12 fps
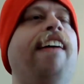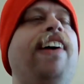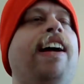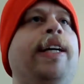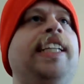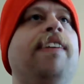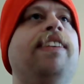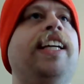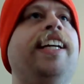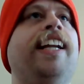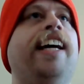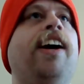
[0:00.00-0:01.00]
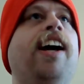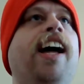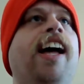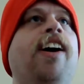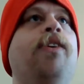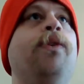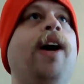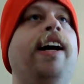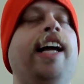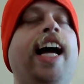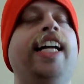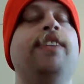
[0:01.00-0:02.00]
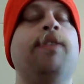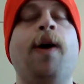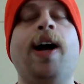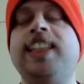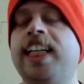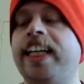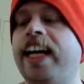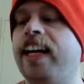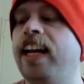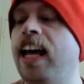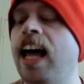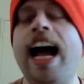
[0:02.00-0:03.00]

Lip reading: find myself thinking like, I need to watch it again.